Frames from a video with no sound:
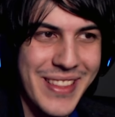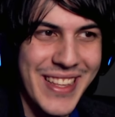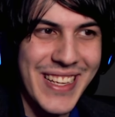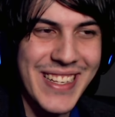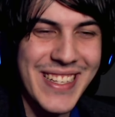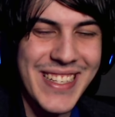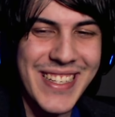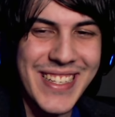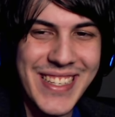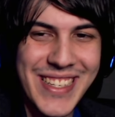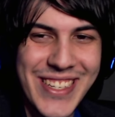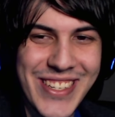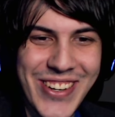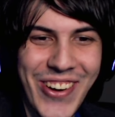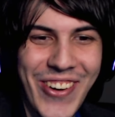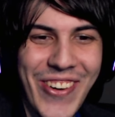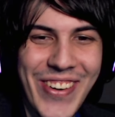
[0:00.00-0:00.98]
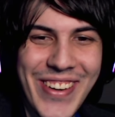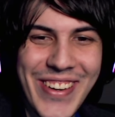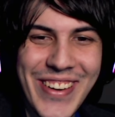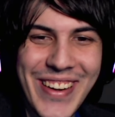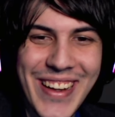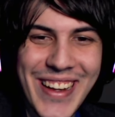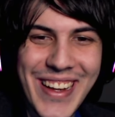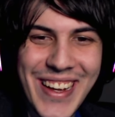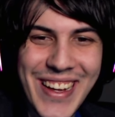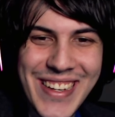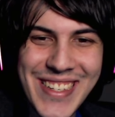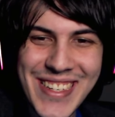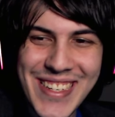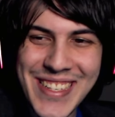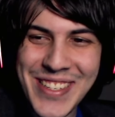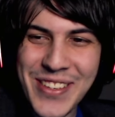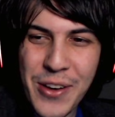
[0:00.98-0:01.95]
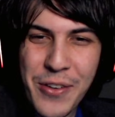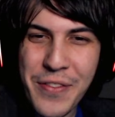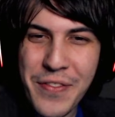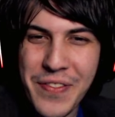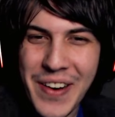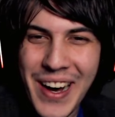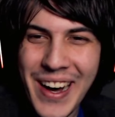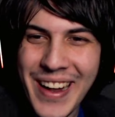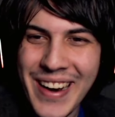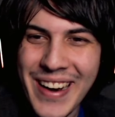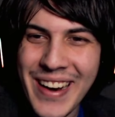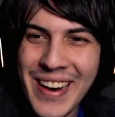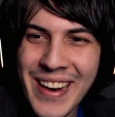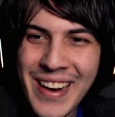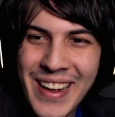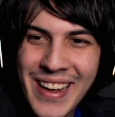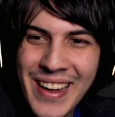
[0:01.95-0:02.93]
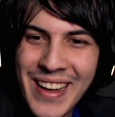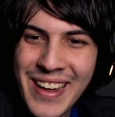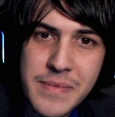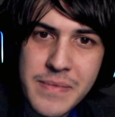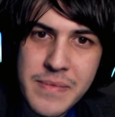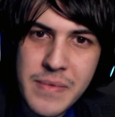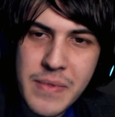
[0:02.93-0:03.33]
This show is just so fun. When the surf